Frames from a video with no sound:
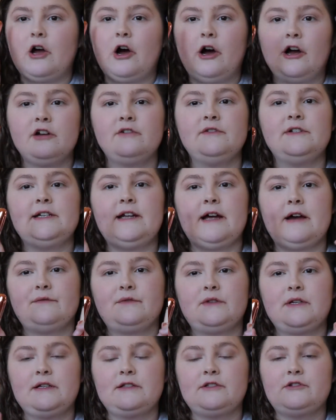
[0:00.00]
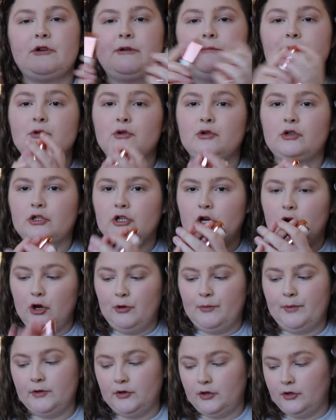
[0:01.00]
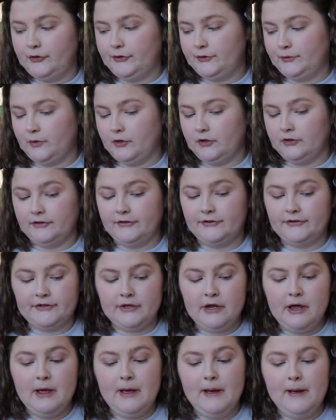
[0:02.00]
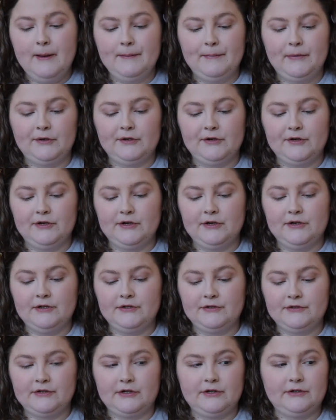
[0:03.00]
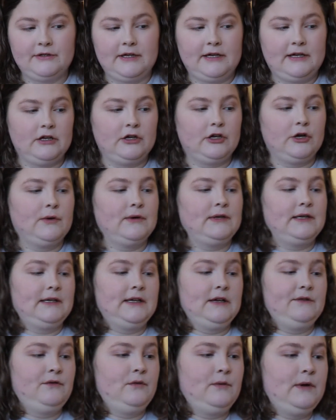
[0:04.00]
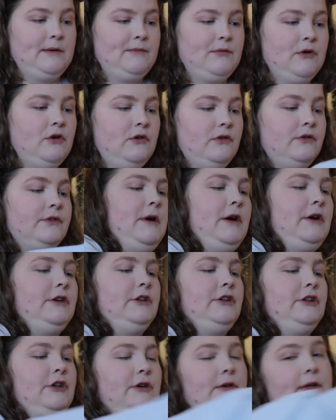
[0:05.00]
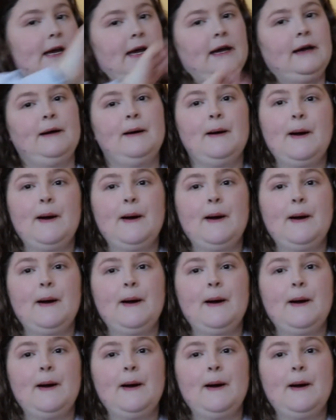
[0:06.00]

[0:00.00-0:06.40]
I already have these, so I'm not going to open those ones because they can go in a giveaway box, but I'm going to go get